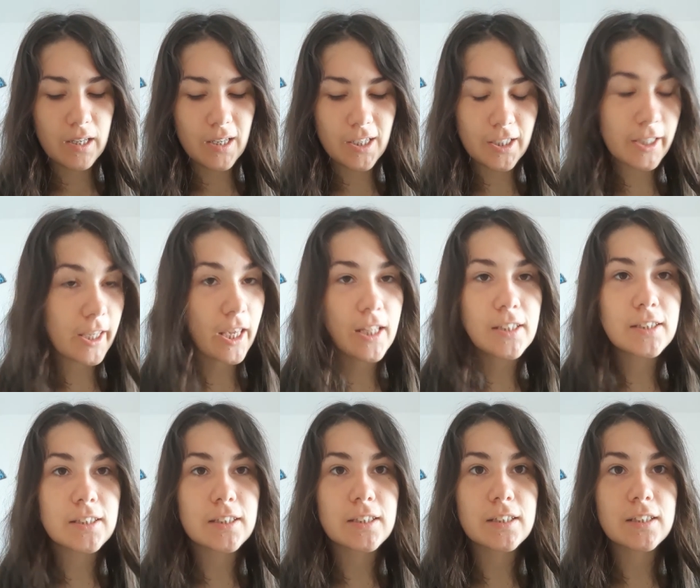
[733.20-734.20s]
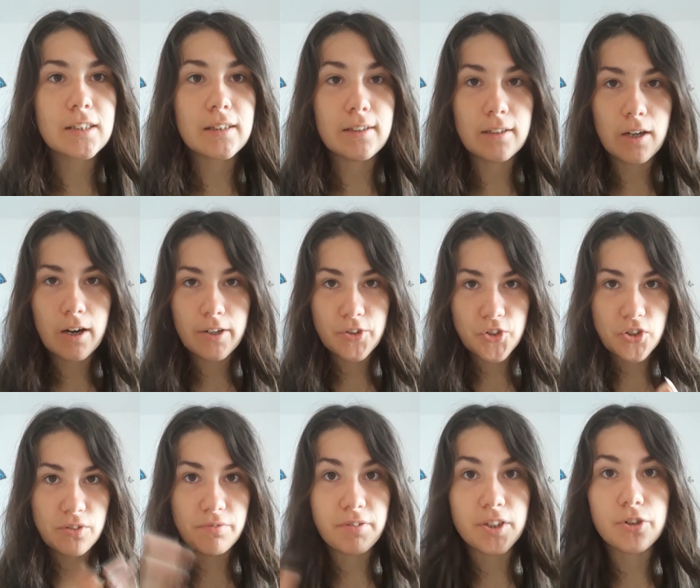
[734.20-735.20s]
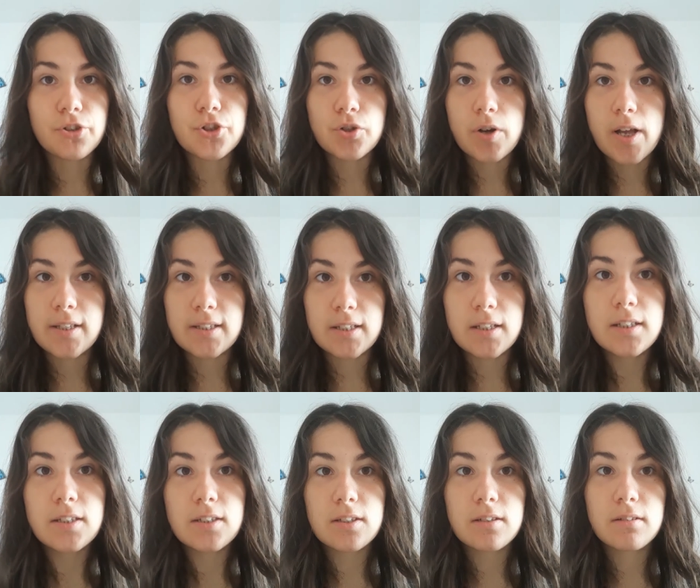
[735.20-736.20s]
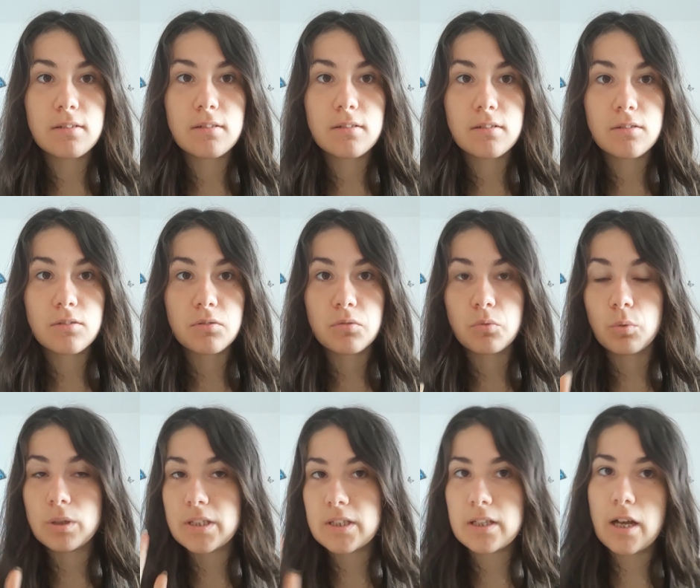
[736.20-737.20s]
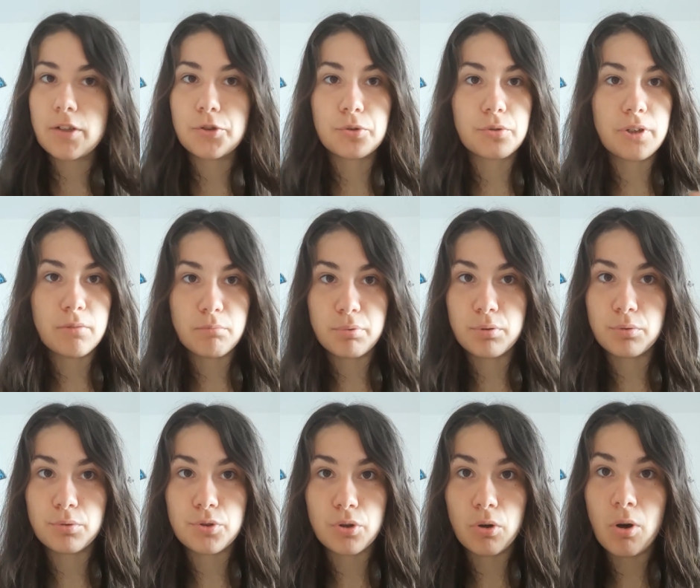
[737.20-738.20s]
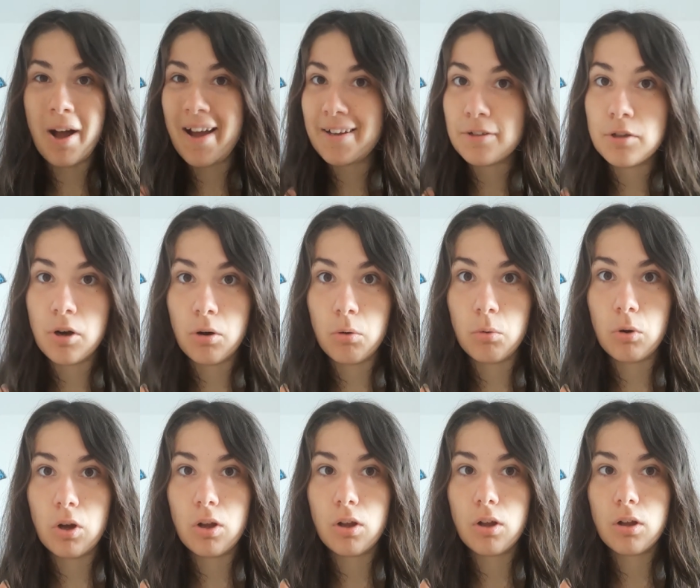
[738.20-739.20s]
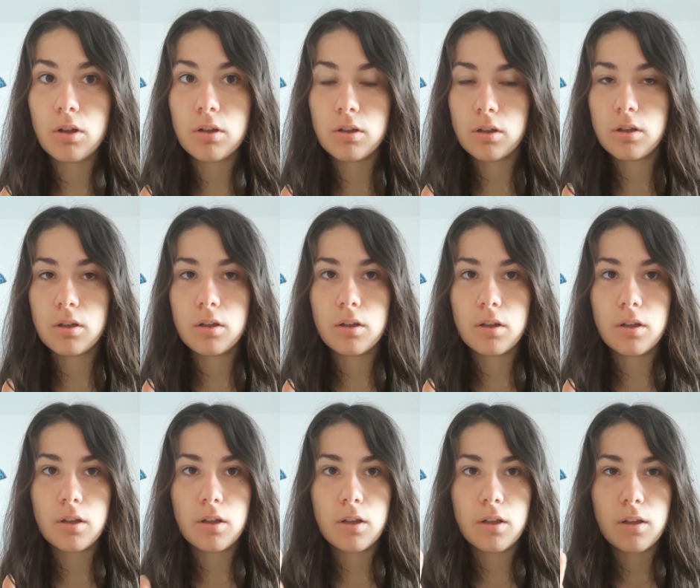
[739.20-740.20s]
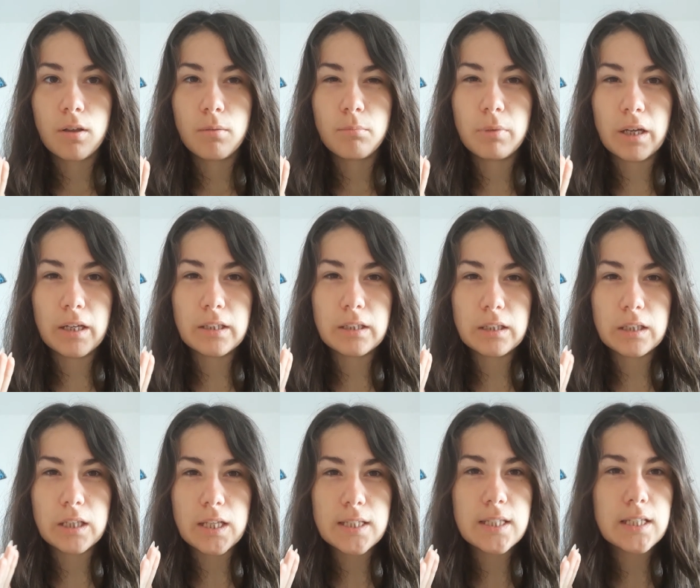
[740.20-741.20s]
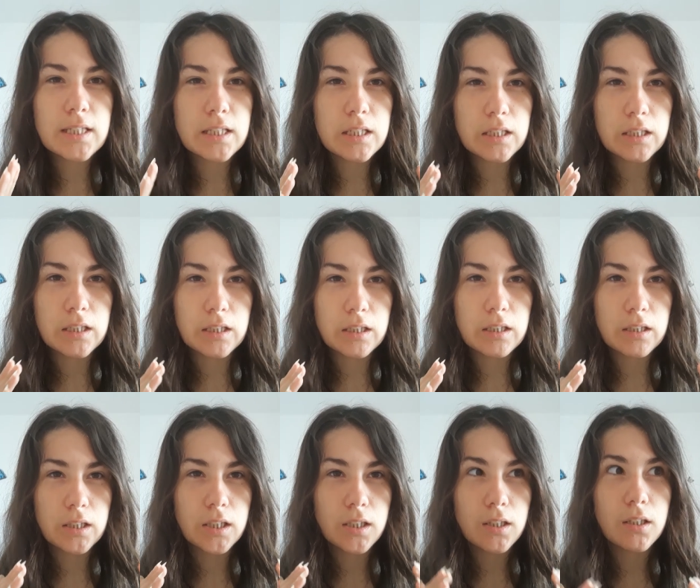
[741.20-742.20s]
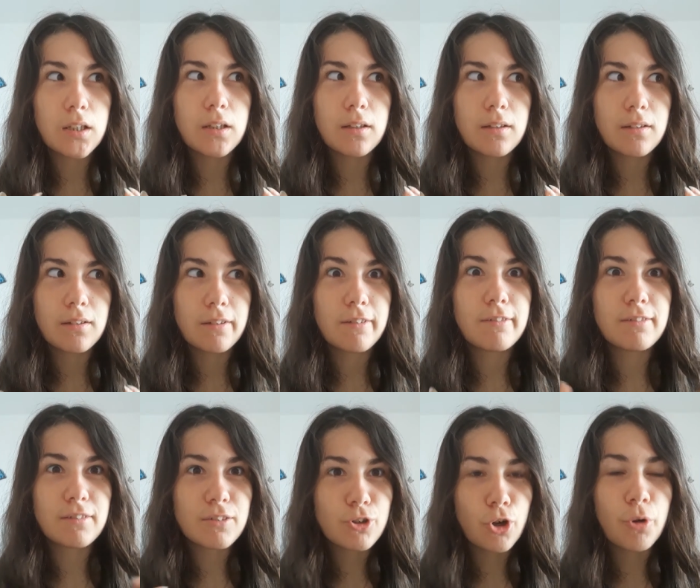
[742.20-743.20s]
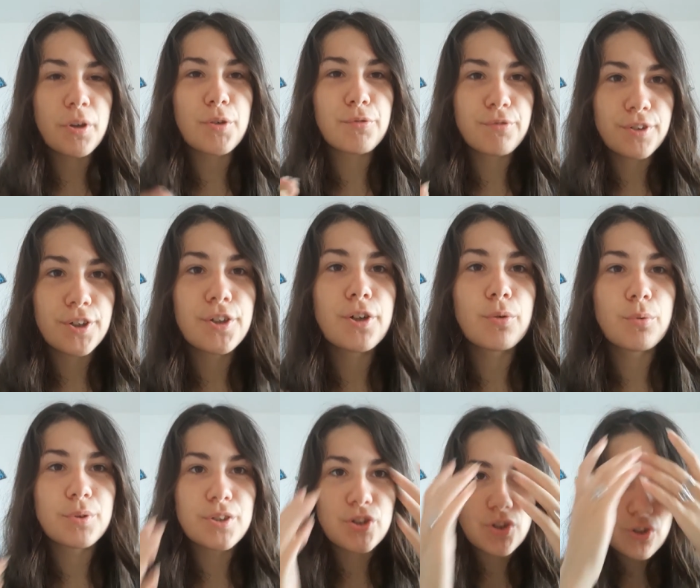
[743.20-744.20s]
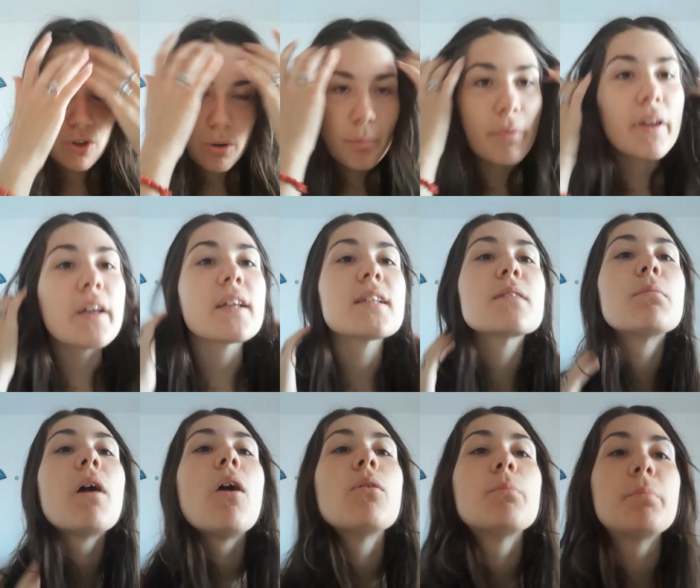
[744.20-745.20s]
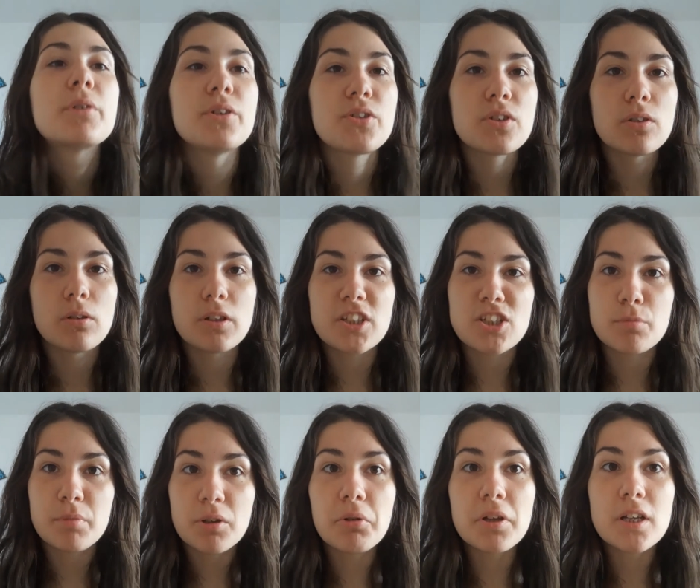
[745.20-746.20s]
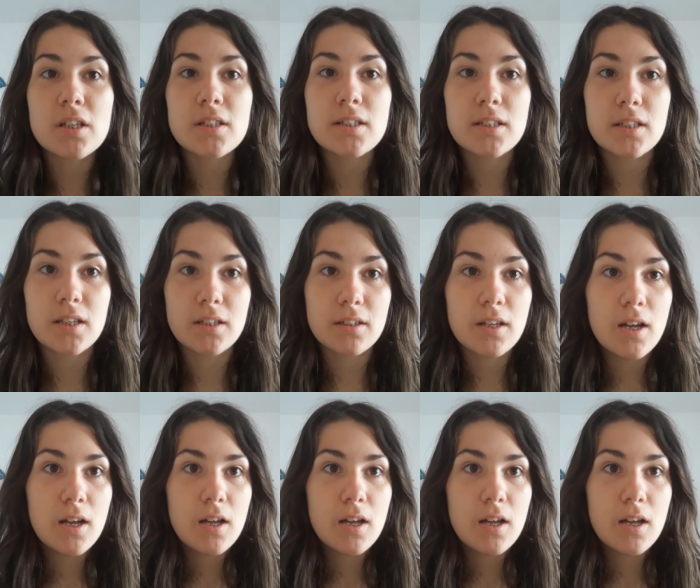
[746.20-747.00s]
again, there are severe transits with Saturn and Pluto, I know. But this is an going further with this topic is about personal experience and